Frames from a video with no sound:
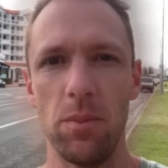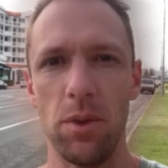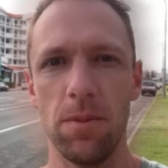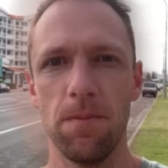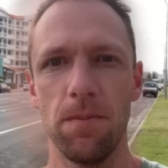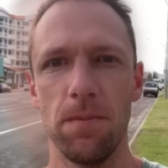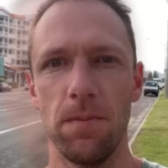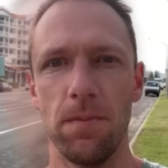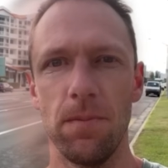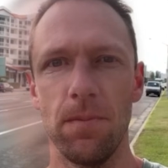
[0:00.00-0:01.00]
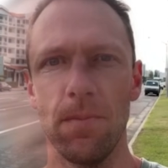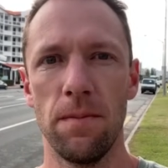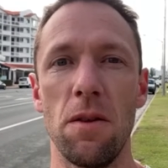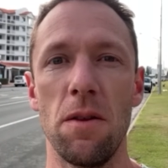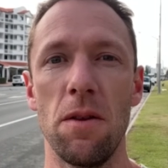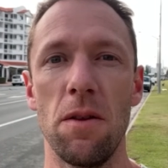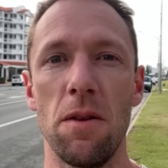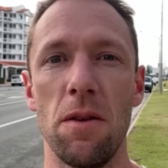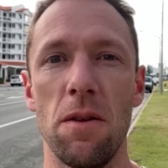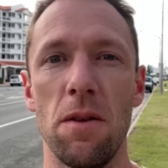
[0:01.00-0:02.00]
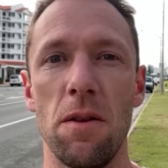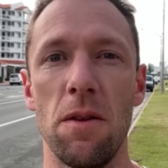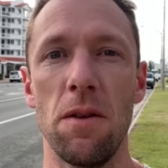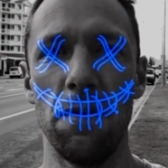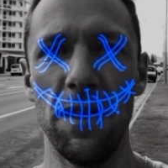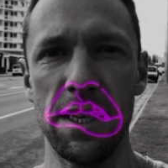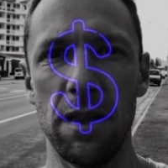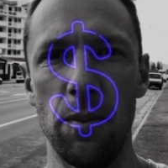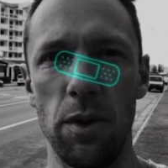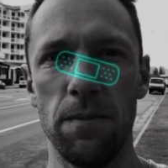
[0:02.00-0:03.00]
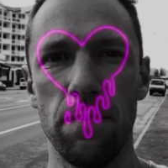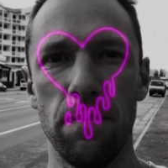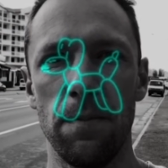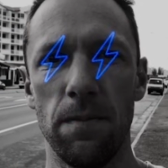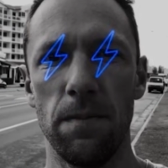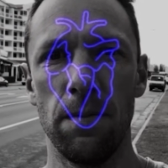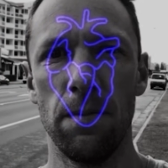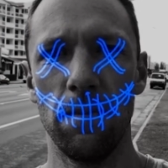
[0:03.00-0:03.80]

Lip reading: the person in the shot here. So to get some of these effects and looks